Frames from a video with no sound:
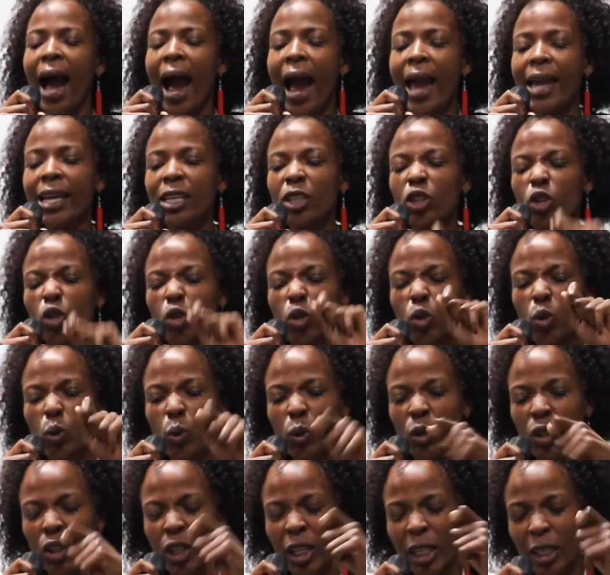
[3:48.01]
I
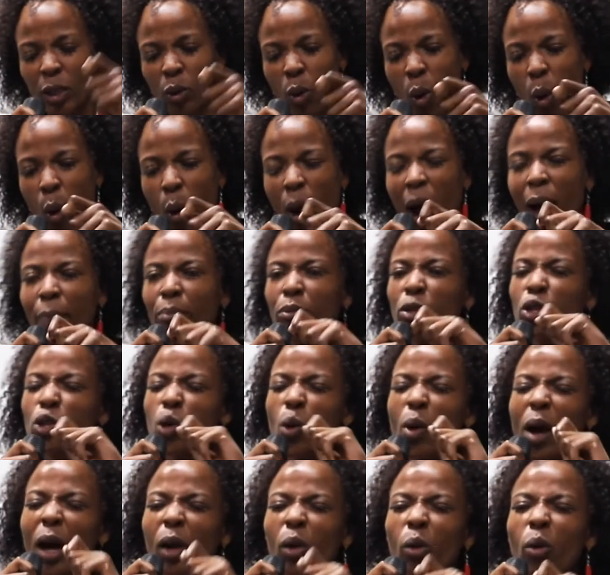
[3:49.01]
sutured or oh,
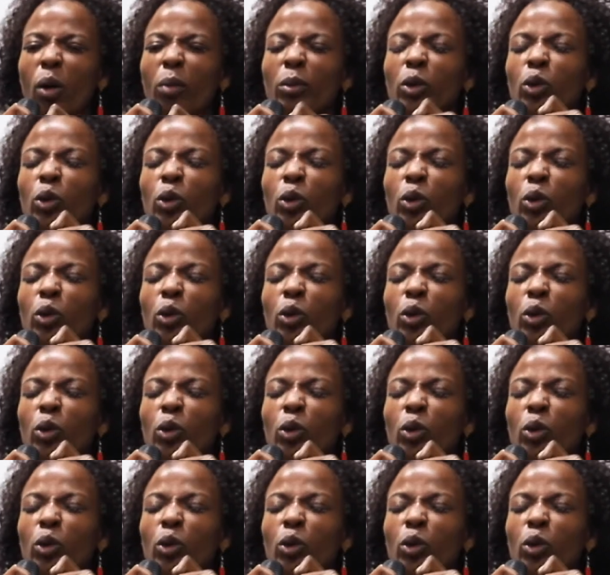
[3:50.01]
ngamthuma lo